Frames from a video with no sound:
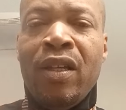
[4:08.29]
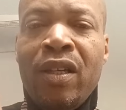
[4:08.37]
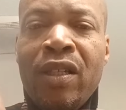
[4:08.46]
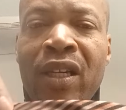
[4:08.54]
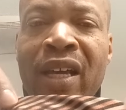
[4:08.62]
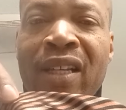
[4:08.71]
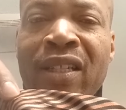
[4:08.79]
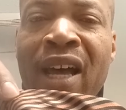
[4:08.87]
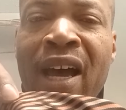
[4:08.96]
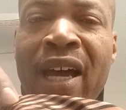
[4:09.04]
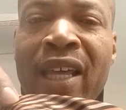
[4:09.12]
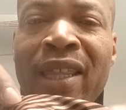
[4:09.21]
See that
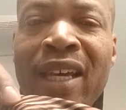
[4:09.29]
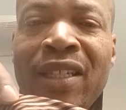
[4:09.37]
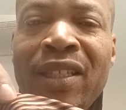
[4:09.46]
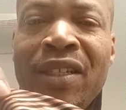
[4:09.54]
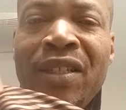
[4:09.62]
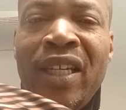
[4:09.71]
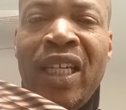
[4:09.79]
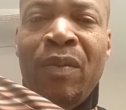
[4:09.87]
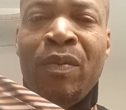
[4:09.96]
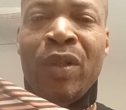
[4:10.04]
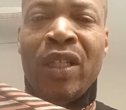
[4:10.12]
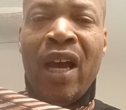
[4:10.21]
side? That's the
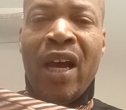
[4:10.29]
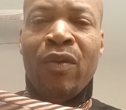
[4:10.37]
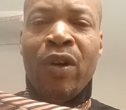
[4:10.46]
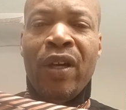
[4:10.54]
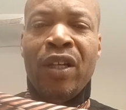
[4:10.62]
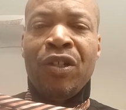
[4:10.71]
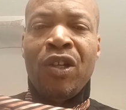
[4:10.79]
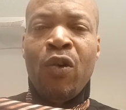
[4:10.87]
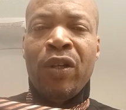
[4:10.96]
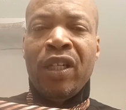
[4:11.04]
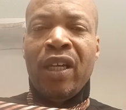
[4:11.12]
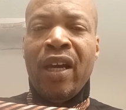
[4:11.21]
seam side where they
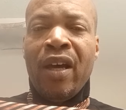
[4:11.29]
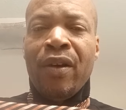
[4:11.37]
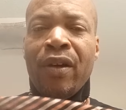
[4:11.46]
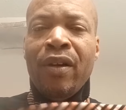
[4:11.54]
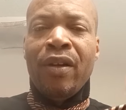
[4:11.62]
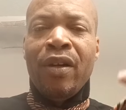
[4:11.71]
sew it together.